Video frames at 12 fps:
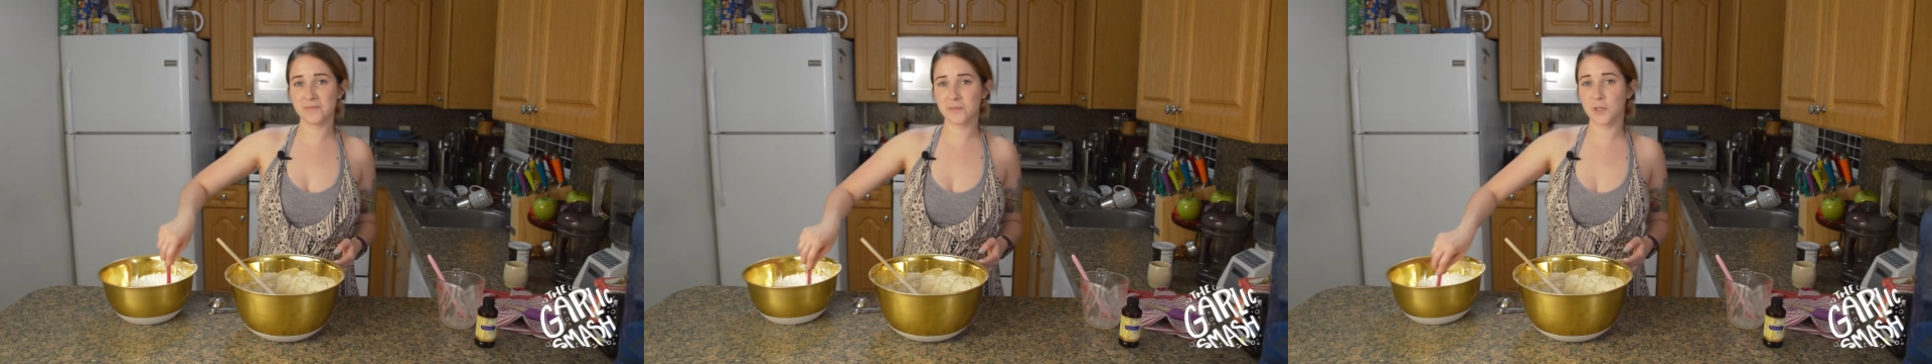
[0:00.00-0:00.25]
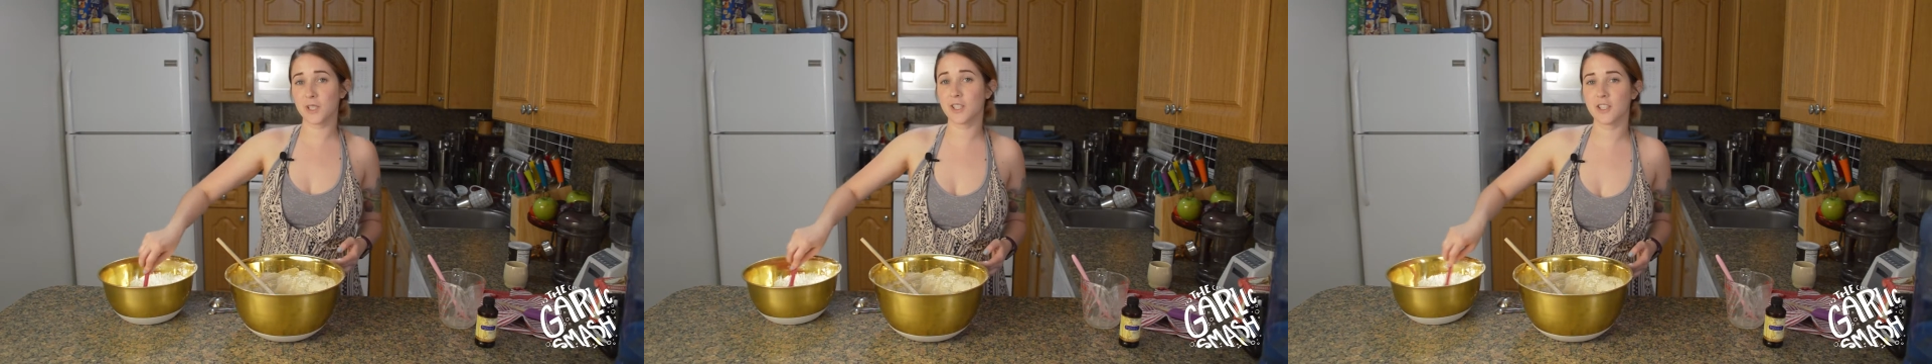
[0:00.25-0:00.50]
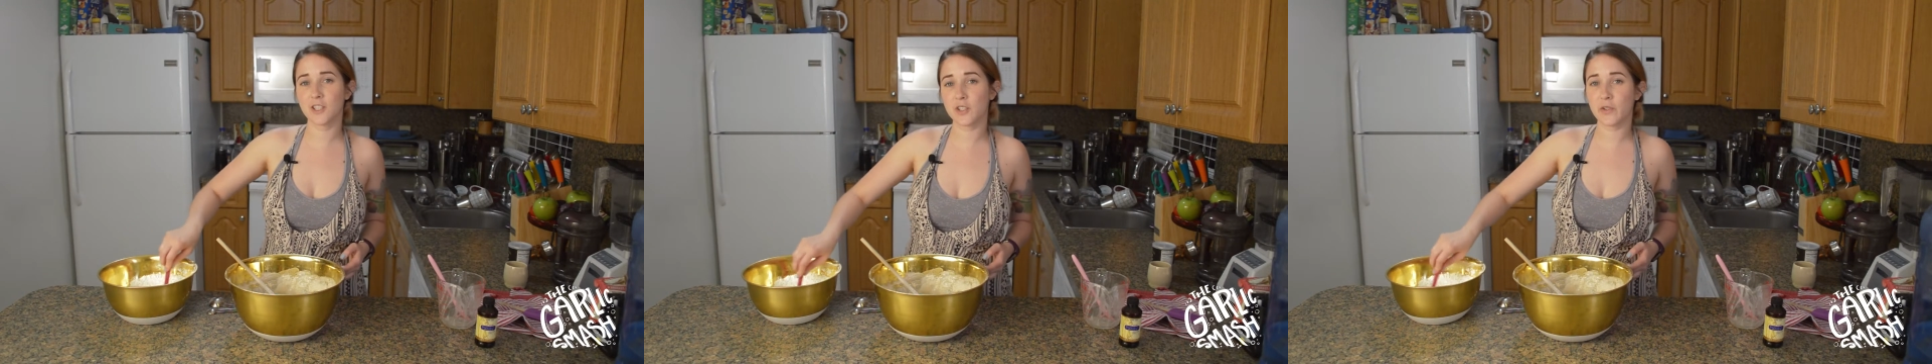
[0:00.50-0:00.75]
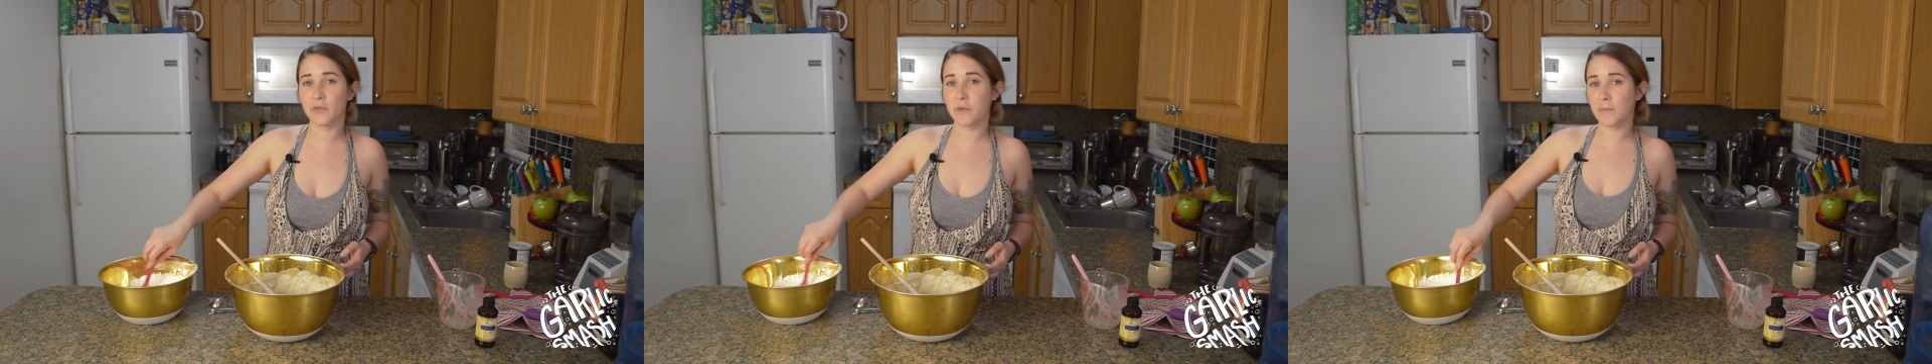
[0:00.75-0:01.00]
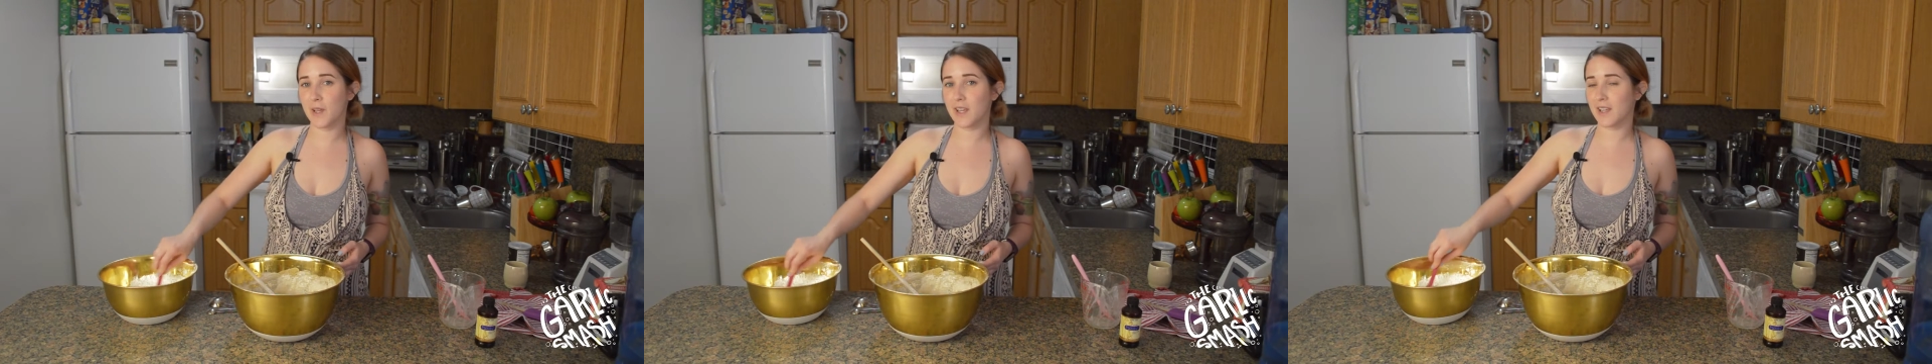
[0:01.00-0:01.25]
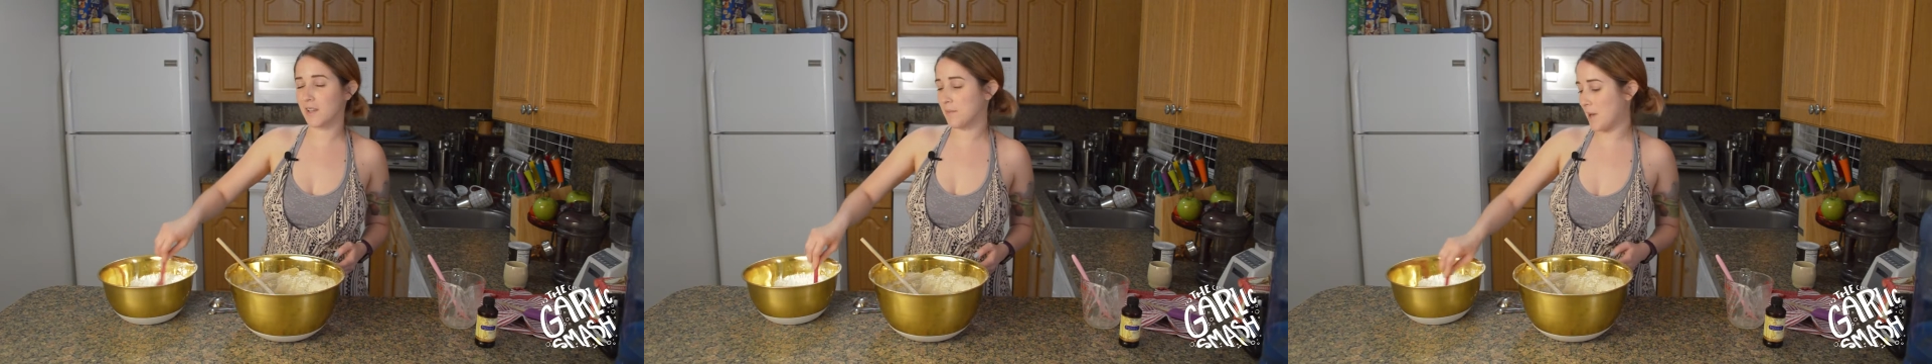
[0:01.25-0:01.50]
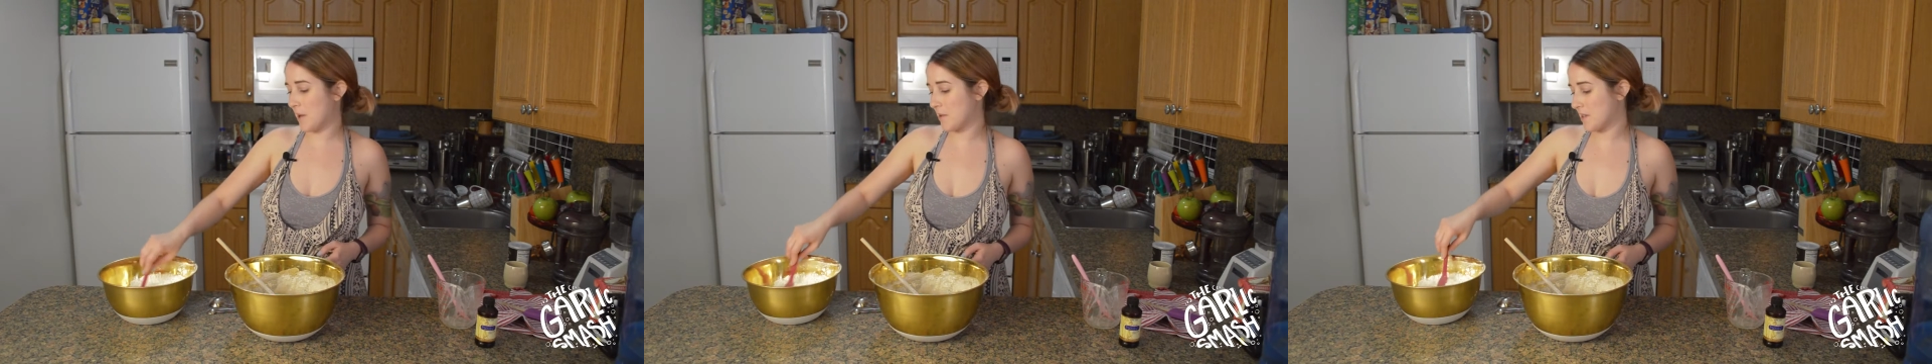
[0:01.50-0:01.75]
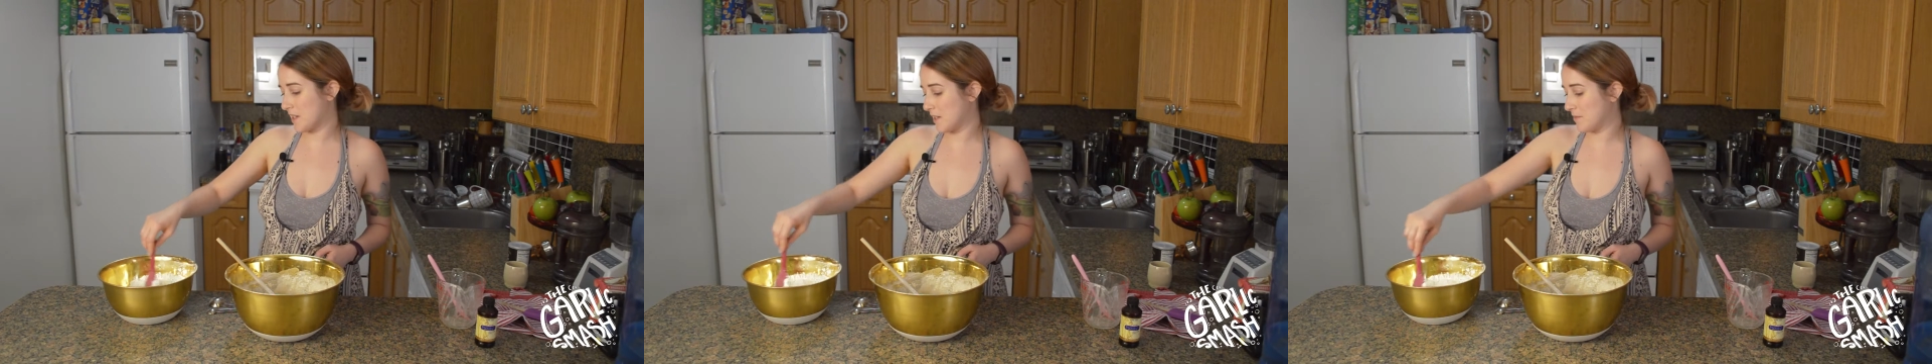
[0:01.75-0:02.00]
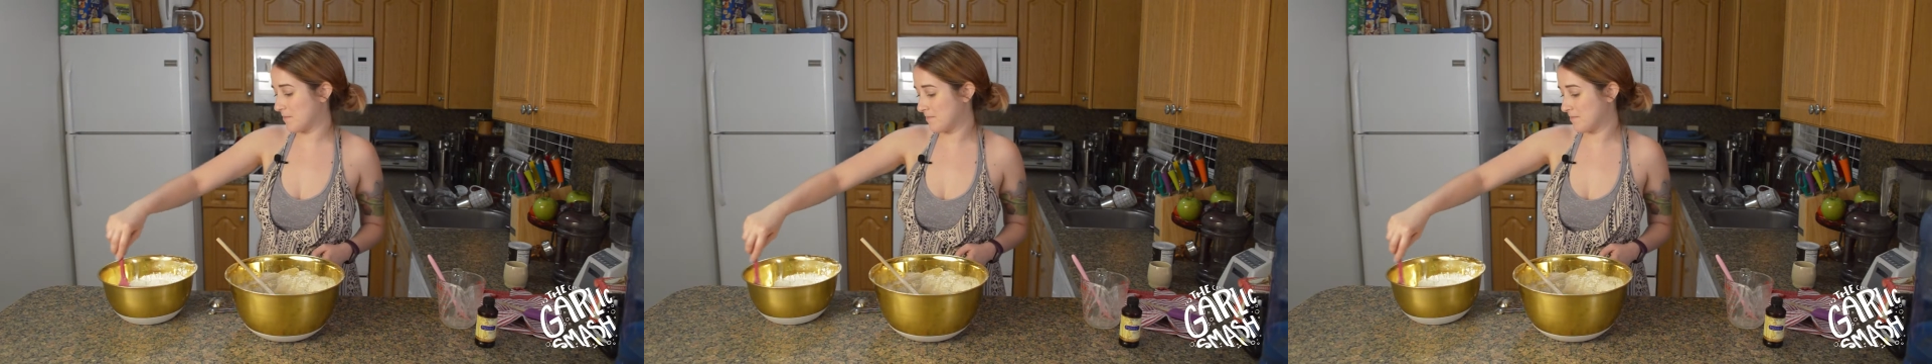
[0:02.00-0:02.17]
We're gonna do it with baking powder.